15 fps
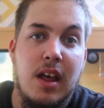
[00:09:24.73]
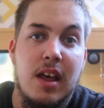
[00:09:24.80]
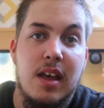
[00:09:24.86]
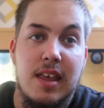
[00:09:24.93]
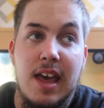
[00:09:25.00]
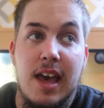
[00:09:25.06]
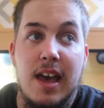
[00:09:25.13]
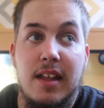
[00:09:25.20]

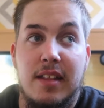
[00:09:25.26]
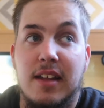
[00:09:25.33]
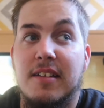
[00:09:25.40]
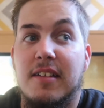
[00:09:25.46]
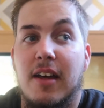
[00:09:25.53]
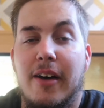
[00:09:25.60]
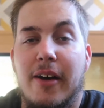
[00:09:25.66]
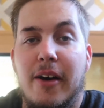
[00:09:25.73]
Yeah, it does
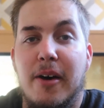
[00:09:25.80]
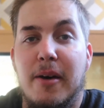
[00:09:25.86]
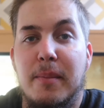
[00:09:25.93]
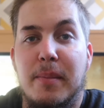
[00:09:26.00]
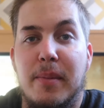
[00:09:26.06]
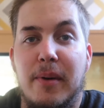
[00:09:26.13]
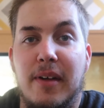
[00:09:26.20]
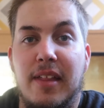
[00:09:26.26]
hurt,
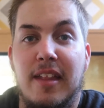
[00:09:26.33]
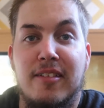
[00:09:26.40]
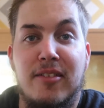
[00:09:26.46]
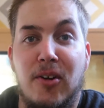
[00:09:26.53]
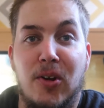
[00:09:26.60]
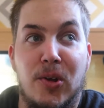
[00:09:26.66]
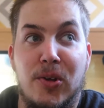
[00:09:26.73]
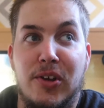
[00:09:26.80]
but there's
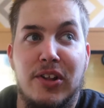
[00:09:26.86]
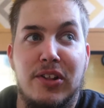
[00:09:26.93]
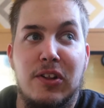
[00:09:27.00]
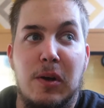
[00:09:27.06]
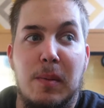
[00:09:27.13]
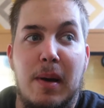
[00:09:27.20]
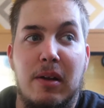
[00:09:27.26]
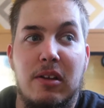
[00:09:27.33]
not a lot you can do
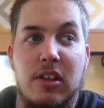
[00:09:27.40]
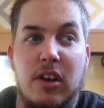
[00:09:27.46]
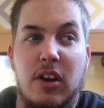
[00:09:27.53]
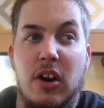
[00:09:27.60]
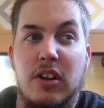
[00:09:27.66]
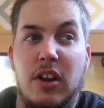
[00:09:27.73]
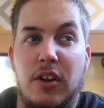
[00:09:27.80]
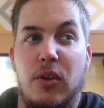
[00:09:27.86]
about it. You
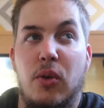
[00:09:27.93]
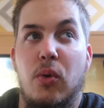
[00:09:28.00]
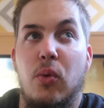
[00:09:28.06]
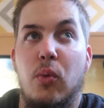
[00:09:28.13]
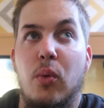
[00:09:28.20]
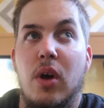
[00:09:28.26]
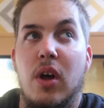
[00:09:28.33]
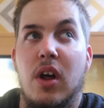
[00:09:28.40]
kind of knew